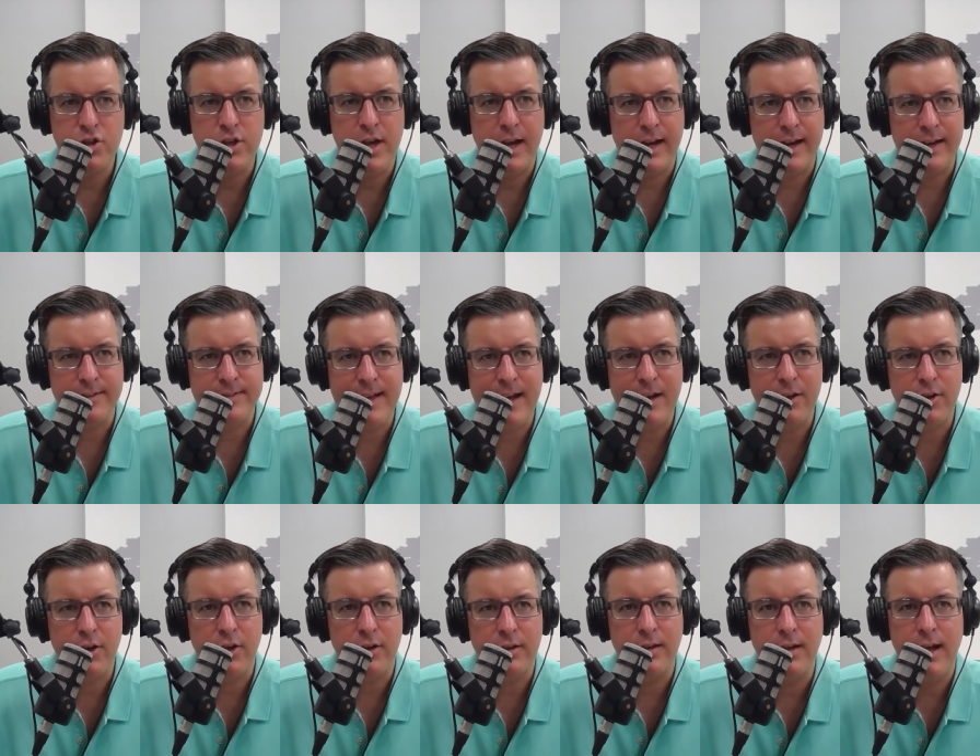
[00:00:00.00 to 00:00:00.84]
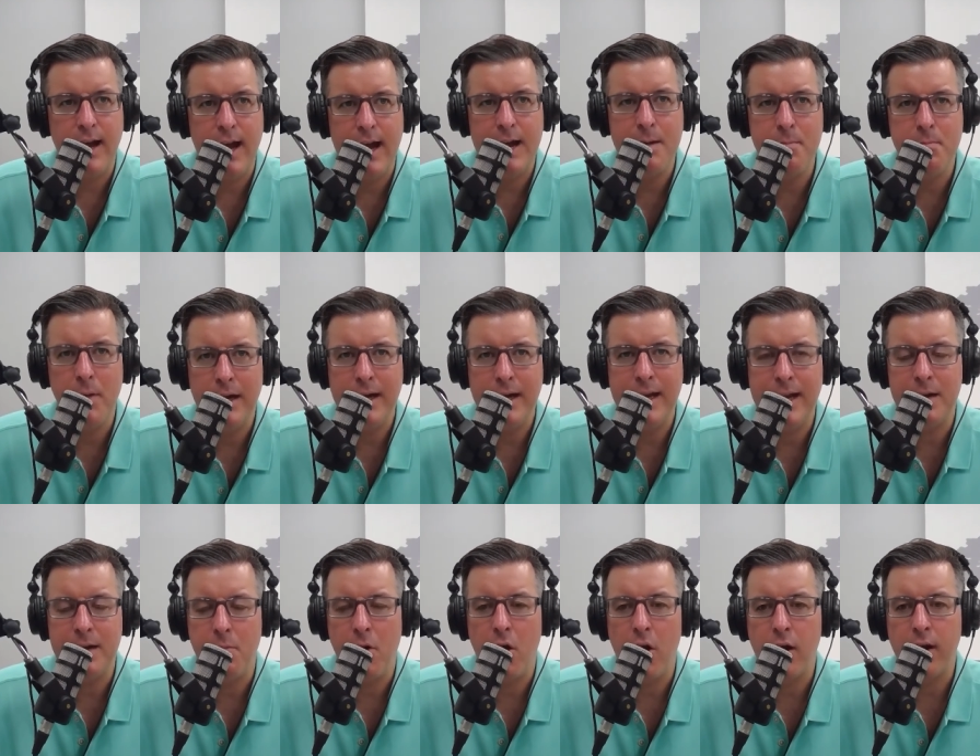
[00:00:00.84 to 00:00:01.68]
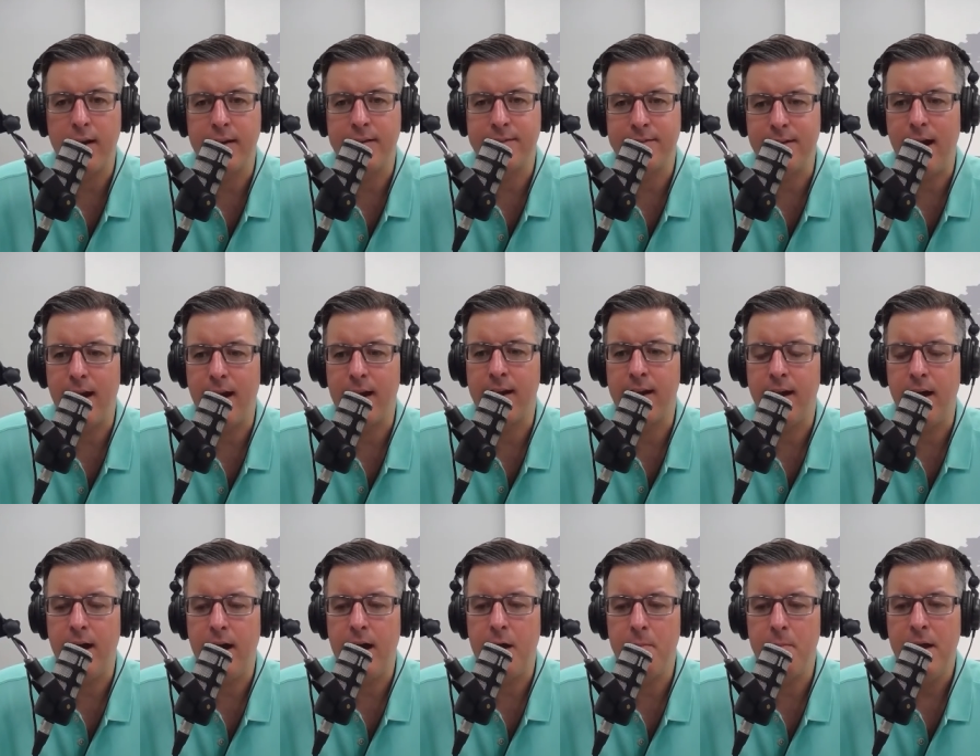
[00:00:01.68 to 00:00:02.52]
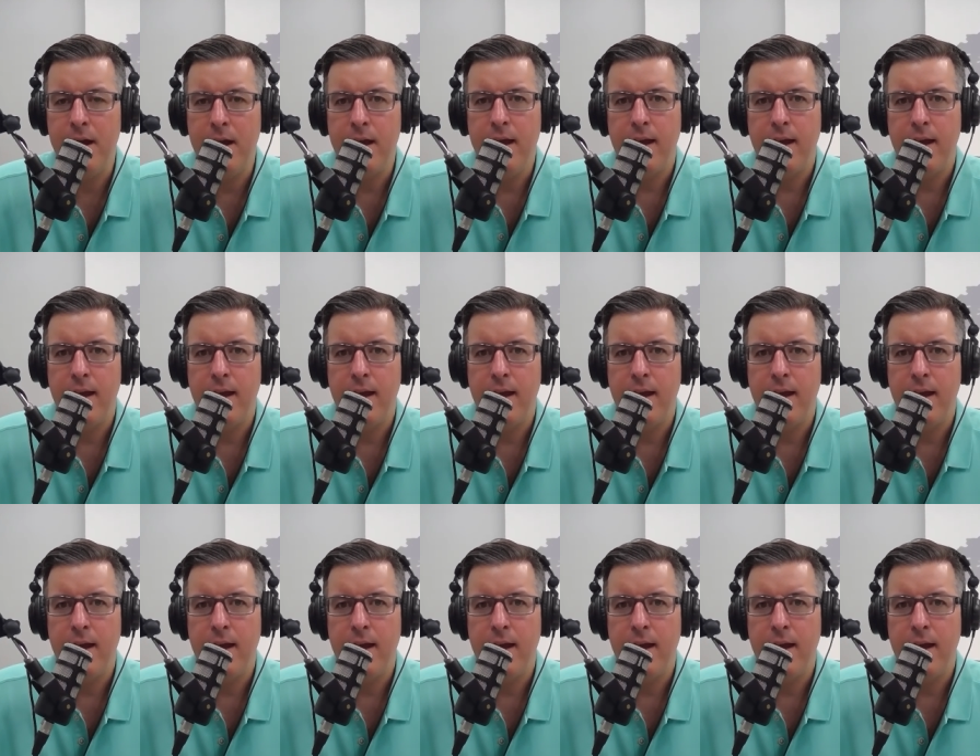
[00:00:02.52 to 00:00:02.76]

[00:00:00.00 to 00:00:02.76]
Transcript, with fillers: Check us out online, money and markets dot com.